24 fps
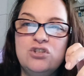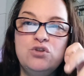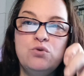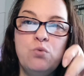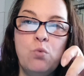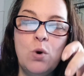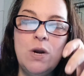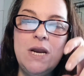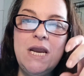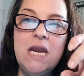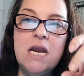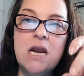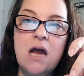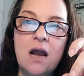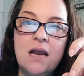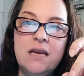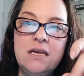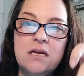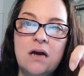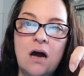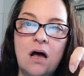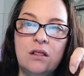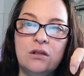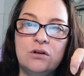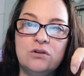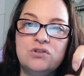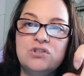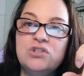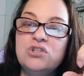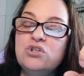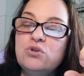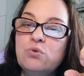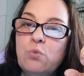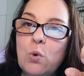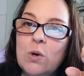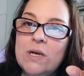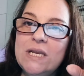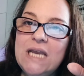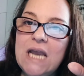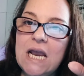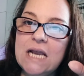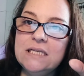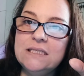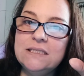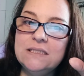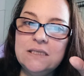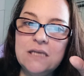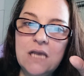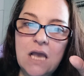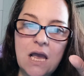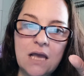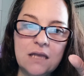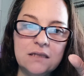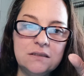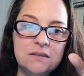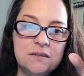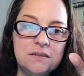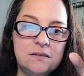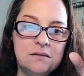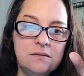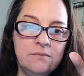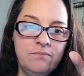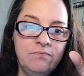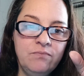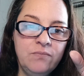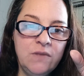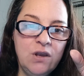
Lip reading: $29.28,